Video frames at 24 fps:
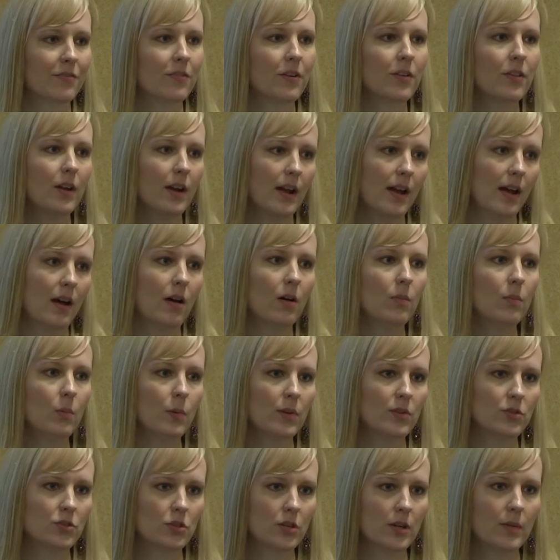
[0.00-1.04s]
further help
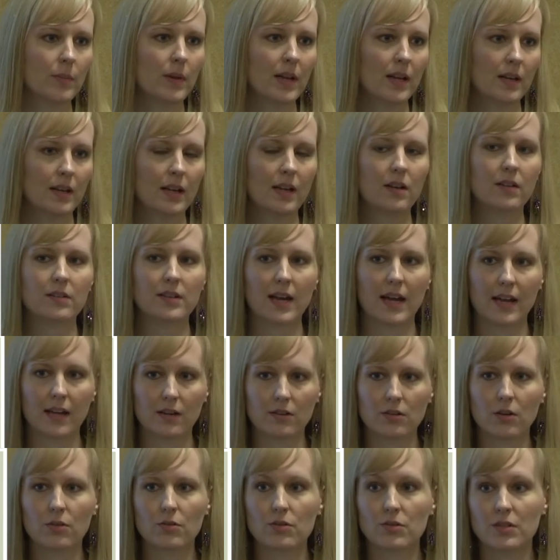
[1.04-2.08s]
with treatment and
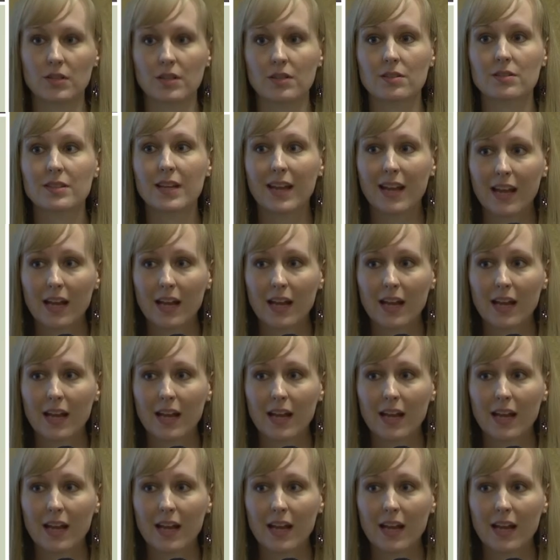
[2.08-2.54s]
diagnoses,